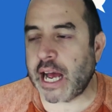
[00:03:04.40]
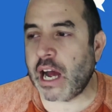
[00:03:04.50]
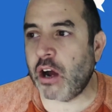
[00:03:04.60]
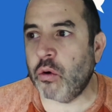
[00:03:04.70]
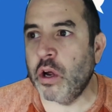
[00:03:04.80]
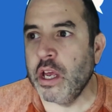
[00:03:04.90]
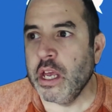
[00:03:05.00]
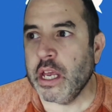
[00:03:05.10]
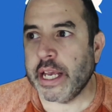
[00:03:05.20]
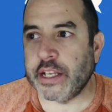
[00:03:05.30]
how
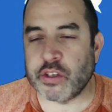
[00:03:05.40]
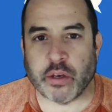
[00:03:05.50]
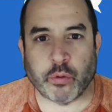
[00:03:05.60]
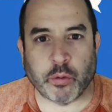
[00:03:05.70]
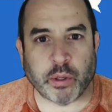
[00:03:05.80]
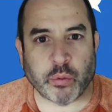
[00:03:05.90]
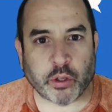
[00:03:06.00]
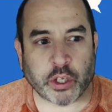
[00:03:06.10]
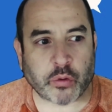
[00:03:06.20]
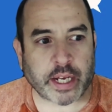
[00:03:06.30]
it would be
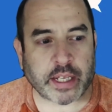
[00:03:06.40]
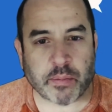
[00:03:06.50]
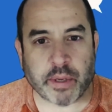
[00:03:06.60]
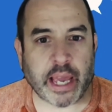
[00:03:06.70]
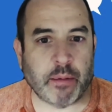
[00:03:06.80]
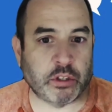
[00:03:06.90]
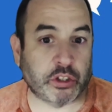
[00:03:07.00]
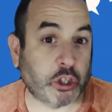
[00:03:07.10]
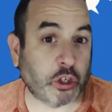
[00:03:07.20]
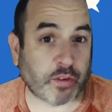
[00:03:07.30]
really great to be able to
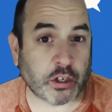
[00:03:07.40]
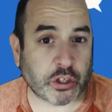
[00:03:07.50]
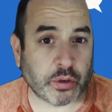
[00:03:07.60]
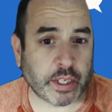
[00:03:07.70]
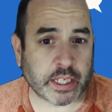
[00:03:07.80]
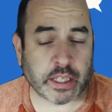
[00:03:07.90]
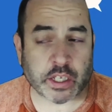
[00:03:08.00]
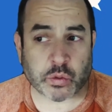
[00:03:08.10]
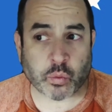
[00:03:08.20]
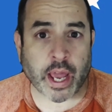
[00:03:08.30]
serve our students in
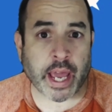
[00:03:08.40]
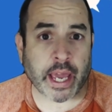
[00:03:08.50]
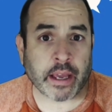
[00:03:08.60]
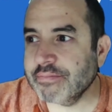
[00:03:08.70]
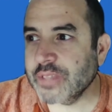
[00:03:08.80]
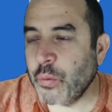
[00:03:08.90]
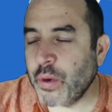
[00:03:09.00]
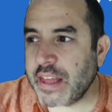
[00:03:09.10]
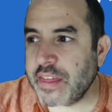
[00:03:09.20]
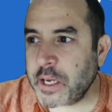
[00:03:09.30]
this way. When
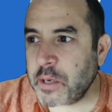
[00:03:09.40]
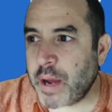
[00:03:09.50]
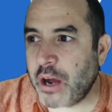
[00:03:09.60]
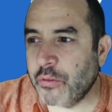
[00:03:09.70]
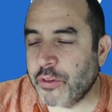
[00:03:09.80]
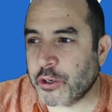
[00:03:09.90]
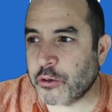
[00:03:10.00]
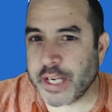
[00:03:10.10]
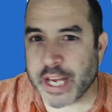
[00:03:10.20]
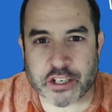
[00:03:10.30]
I think about the
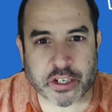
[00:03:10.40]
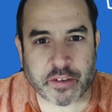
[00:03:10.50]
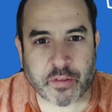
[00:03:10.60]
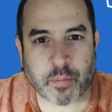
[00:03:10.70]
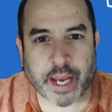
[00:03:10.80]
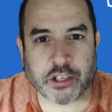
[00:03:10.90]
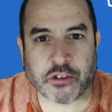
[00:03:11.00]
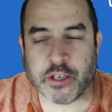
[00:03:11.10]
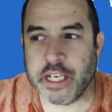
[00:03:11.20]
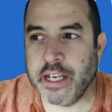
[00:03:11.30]
creation of the
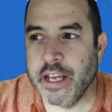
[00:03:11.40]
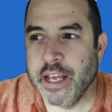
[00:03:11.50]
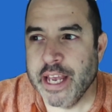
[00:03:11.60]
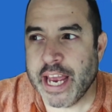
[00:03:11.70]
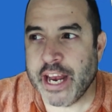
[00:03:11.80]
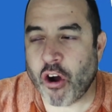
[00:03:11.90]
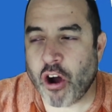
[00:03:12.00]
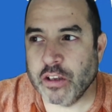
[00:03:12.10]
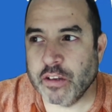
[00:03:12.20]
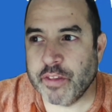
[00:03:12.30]
pantry and
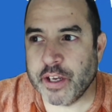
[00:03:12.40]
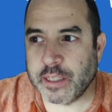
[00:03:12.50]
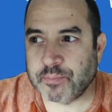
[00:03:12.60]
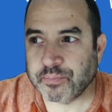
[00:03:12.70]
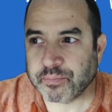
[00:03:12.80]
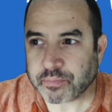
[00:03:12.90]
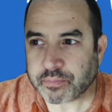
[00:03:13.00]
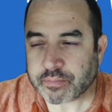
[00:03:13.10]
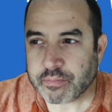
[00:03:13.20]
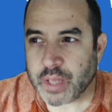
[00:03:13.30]
all of the
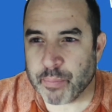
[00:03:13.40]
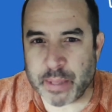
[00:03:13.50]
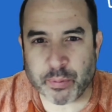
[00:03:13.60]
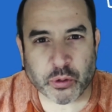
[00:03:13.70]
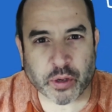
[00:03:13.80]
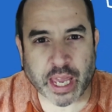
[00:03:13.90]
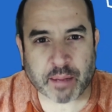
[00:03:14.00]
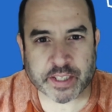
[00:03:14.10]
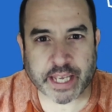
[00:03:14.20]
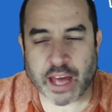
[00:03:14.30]
people who came
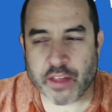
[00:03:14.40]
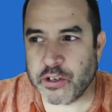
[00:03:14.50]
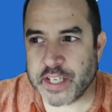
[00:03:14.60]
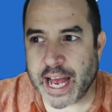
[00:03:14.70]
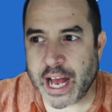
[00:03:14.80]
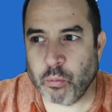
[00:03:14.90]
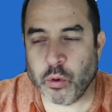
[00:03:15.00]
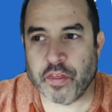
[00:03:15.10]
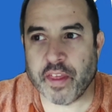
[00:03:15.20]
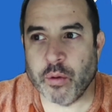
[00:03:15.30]
together to help with